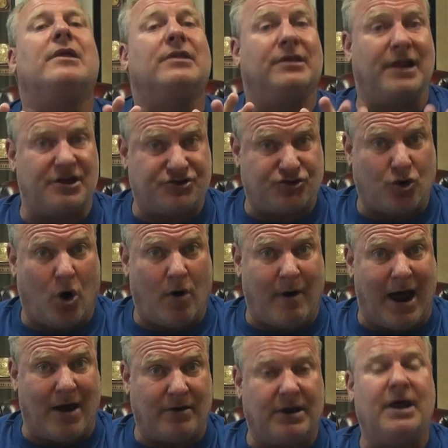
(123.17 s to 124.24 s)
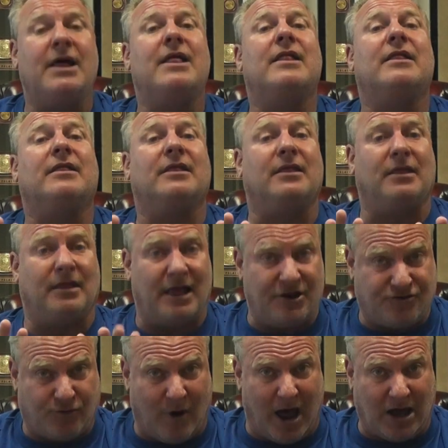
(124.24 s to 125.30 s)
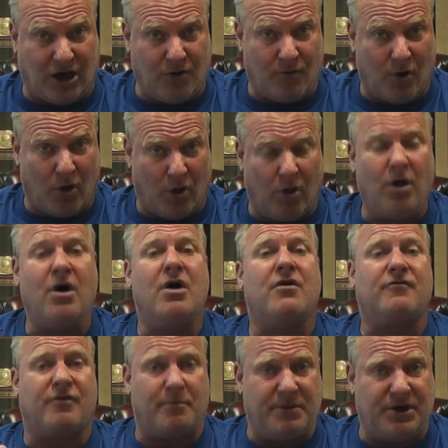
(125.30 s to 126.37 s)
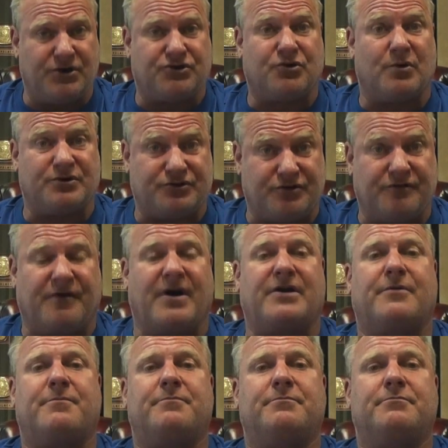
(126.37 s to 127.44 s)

Let's score out. Let's rock and roll. From me, Source Stu Feiner.